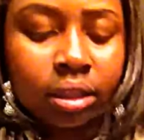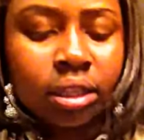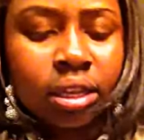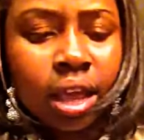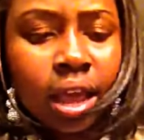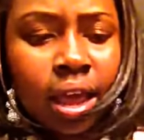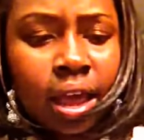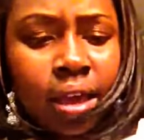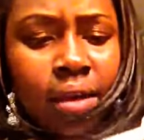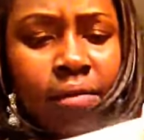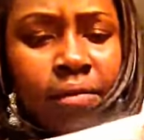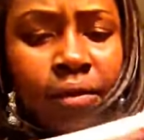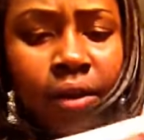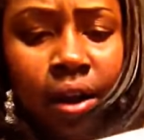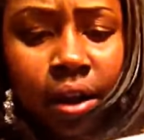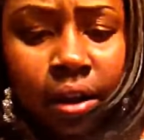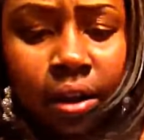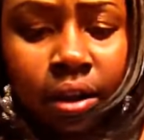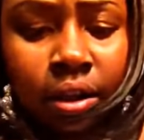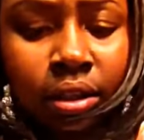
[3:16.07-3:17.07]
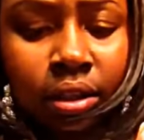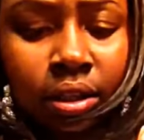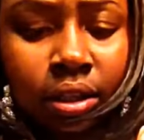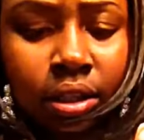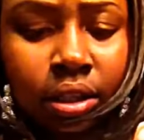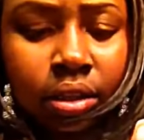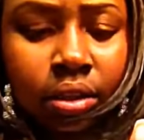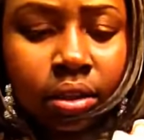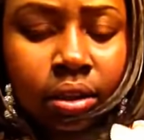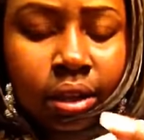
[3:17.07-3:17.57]
an Avon
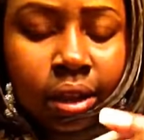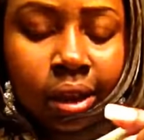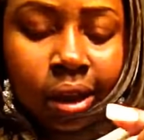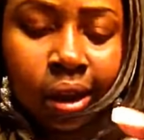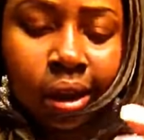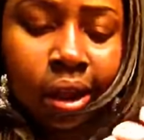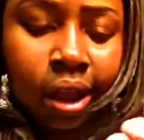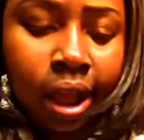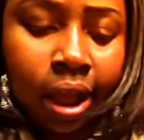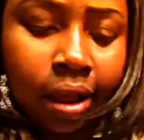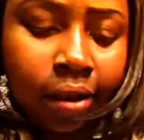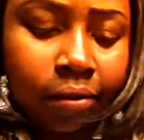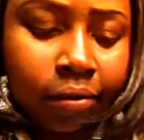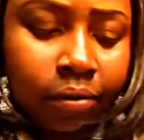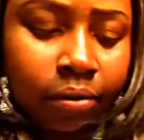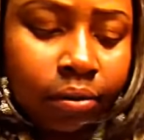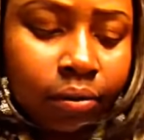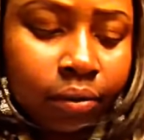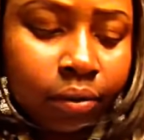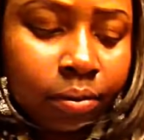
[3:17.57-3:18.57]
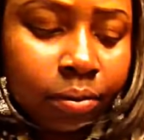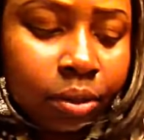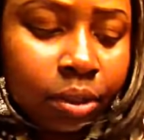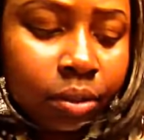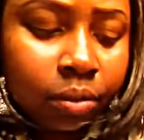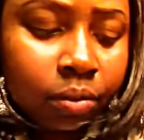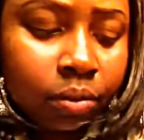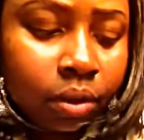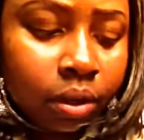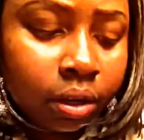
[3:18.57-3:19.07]
concealer that I got from
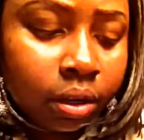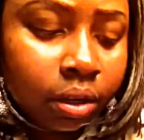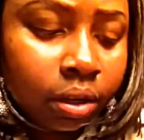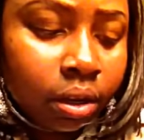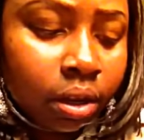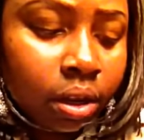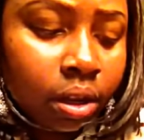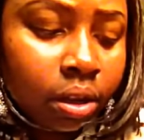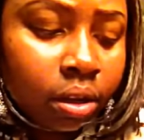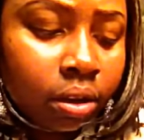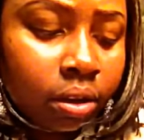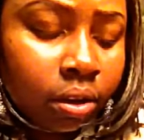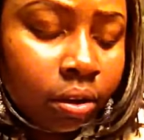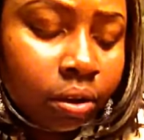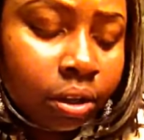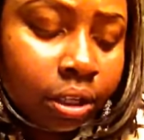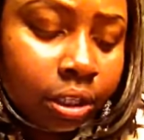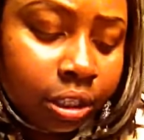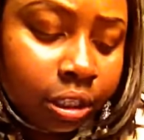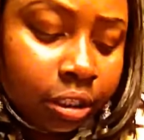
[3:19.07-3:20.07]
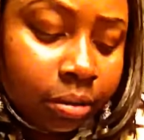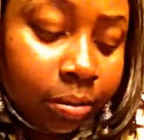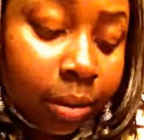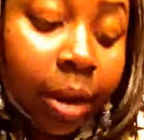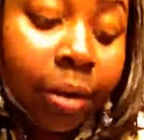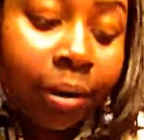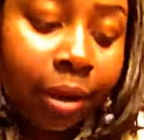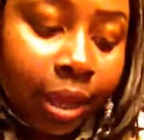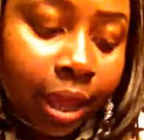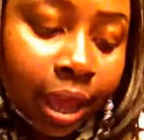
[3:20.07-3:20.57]
someone. No, this is
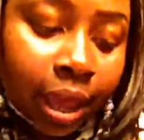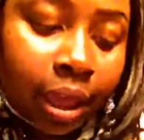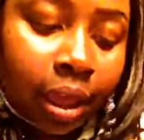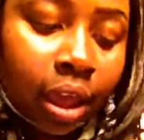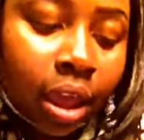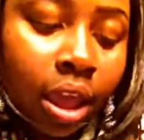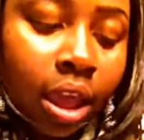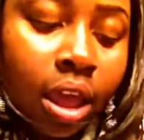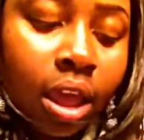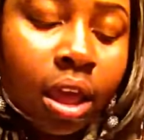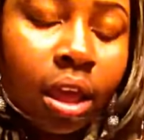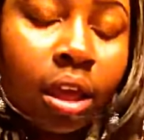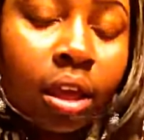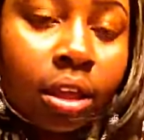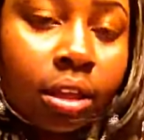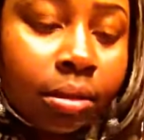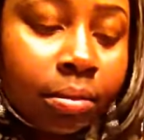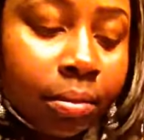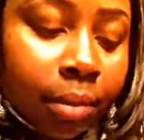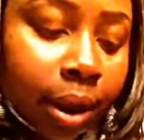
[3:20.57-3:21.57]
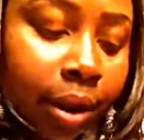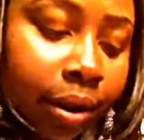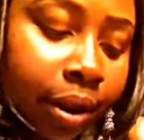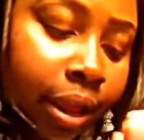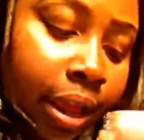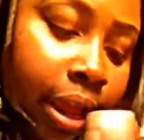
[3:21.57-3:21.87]
Mary Kay. It's a Mary